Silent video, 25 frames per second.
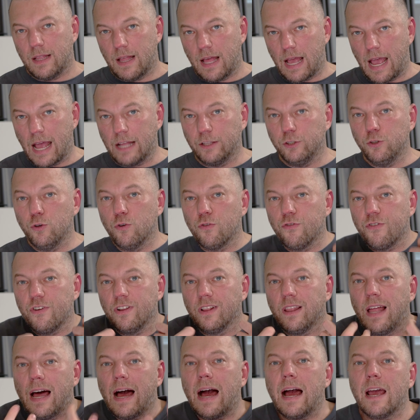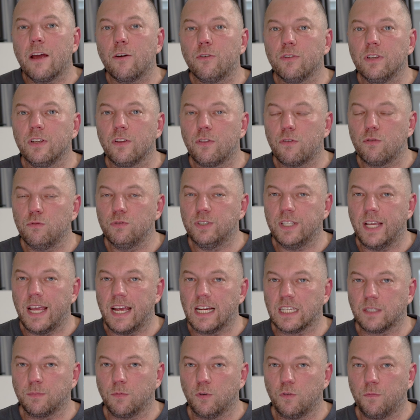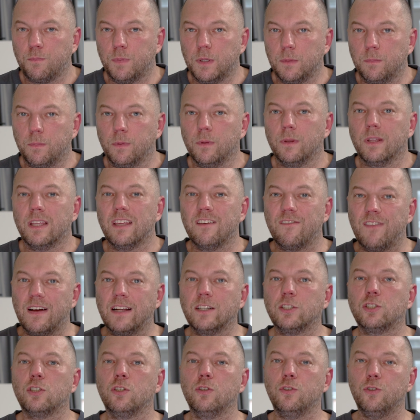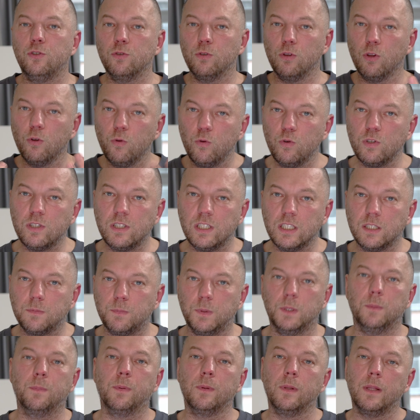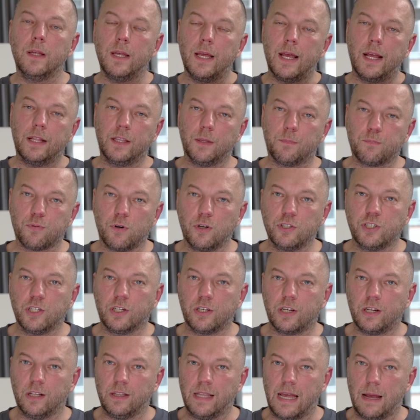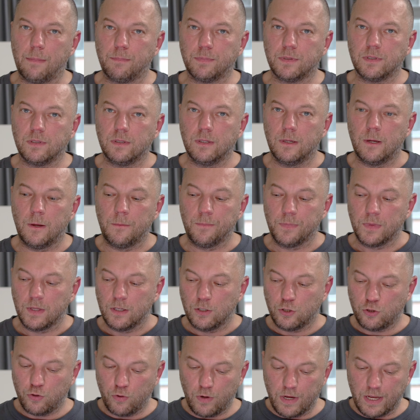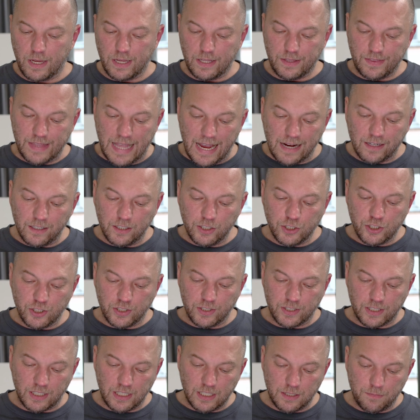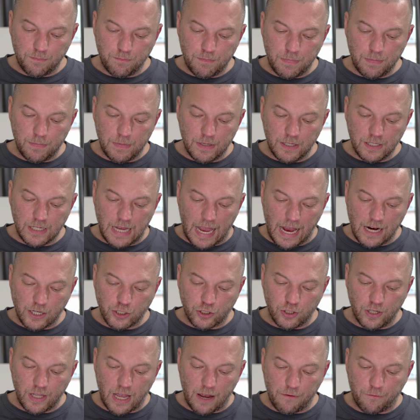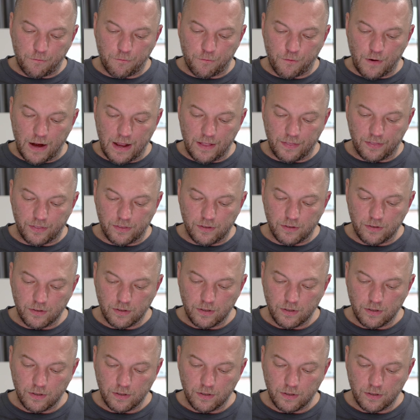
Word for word: and you rely on enthusiasm of people, eventually you lose these people and the project collapses. So negligence is actually a friend